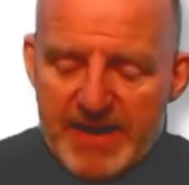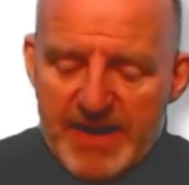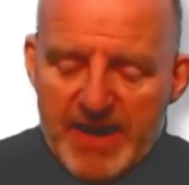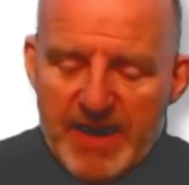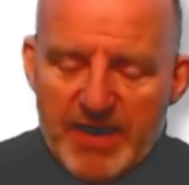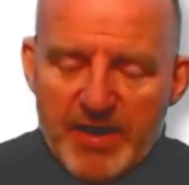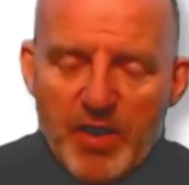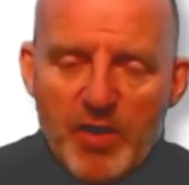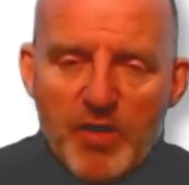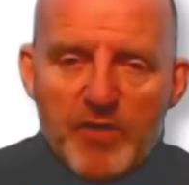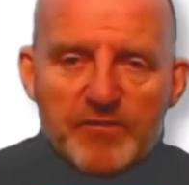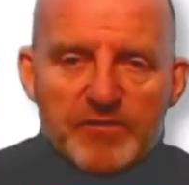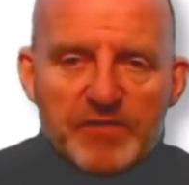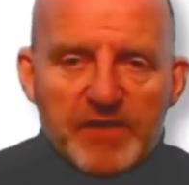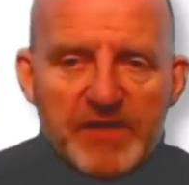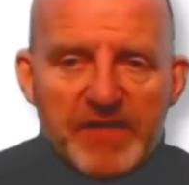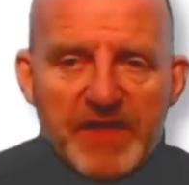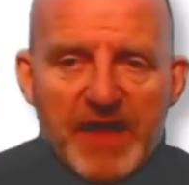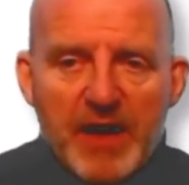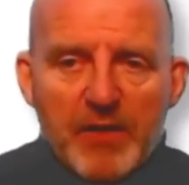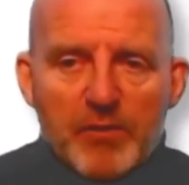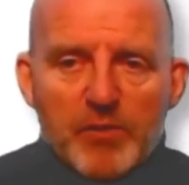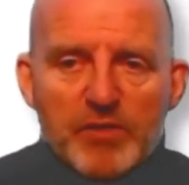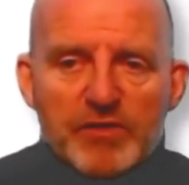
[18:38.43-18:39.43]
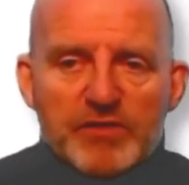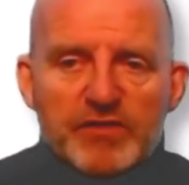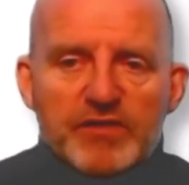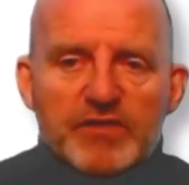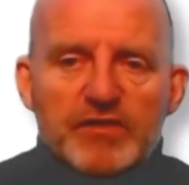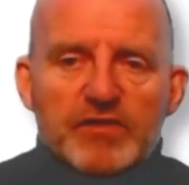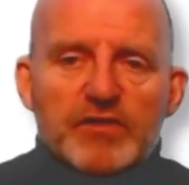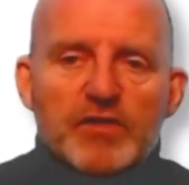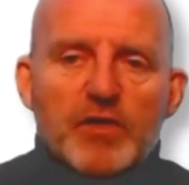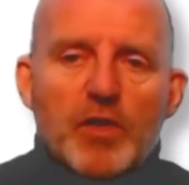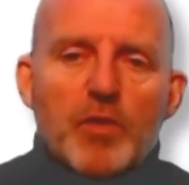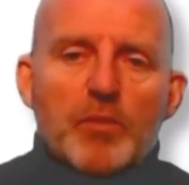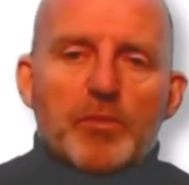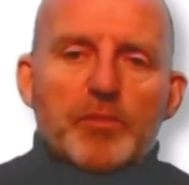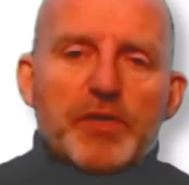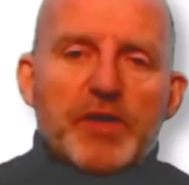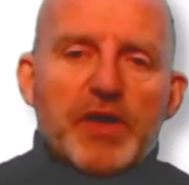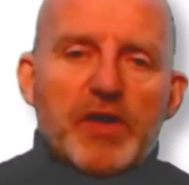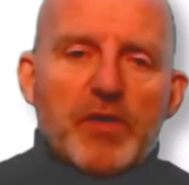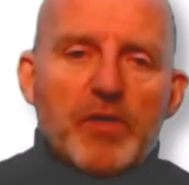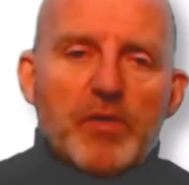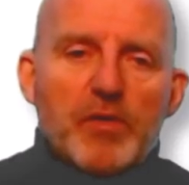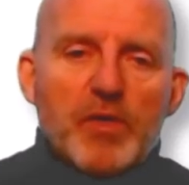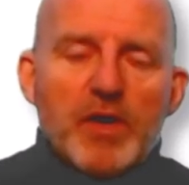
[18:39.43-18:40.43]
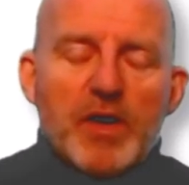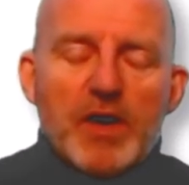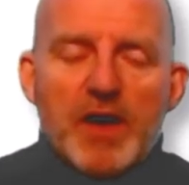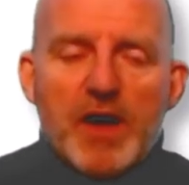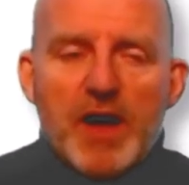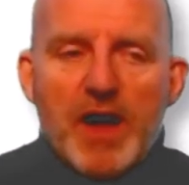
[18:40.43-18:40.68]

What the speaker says: And hopefully that will stop you